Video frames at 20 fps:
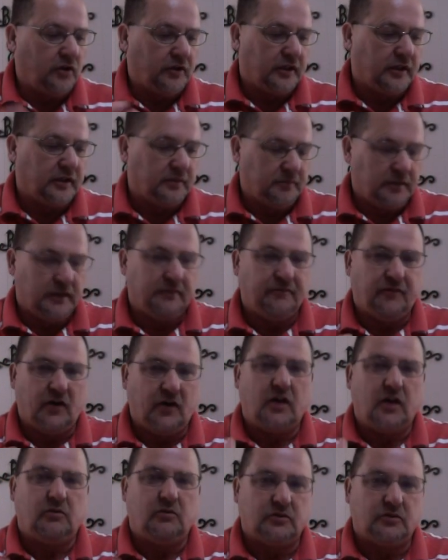need to be
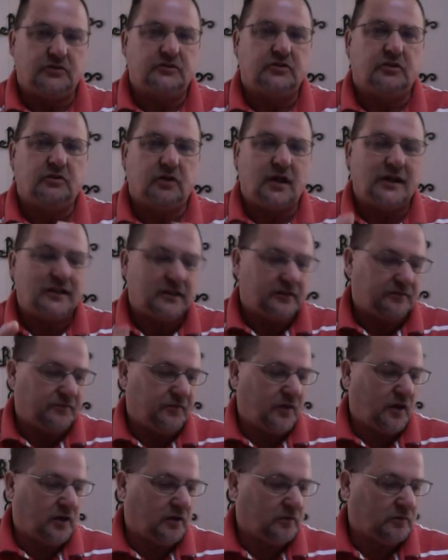followers, Christ
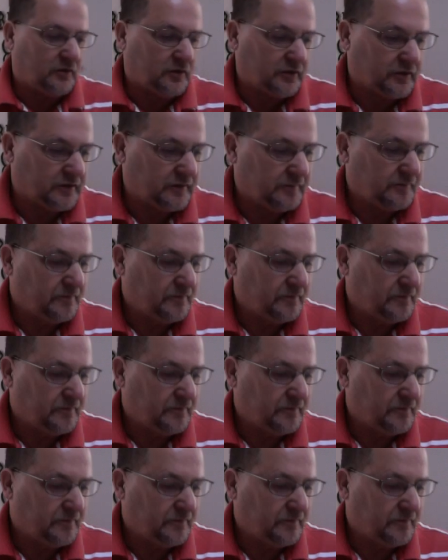followers.